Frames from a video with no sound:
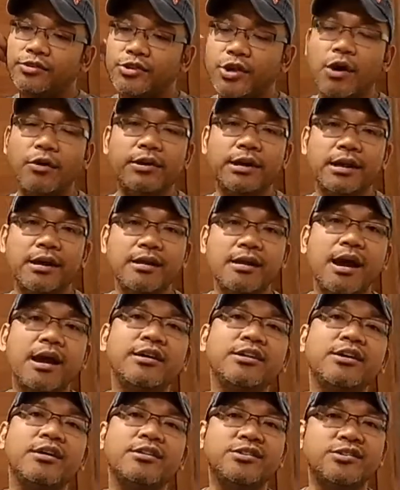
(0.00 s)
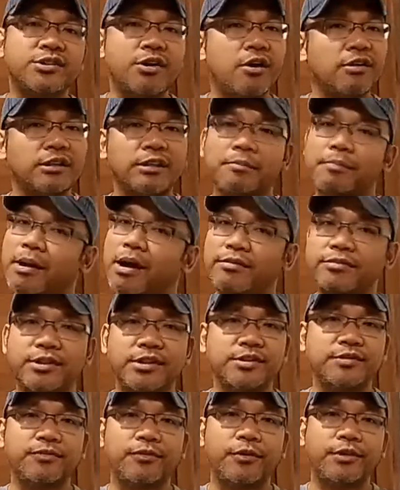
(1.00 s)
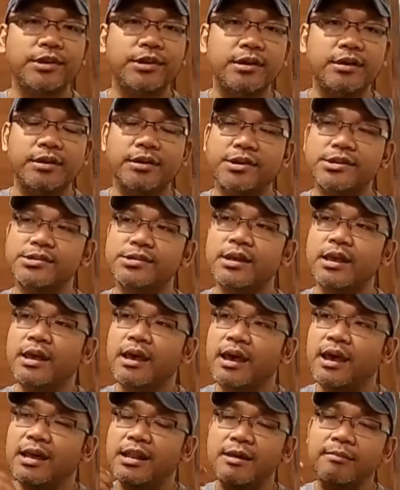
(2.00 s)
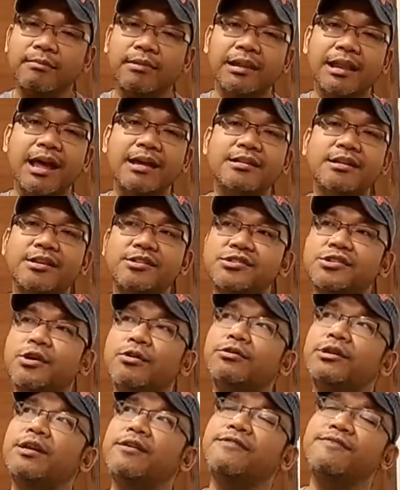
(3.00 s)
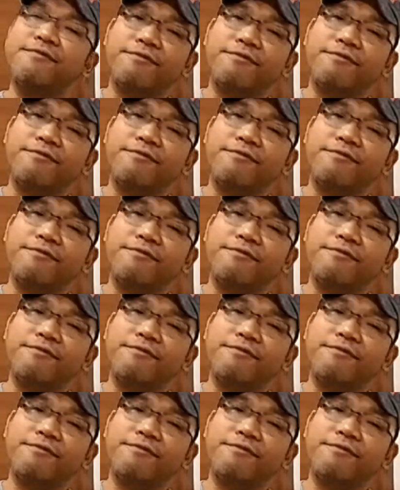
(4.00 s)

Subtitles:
Tony and I had talked about this for years, and I'm glad that Tony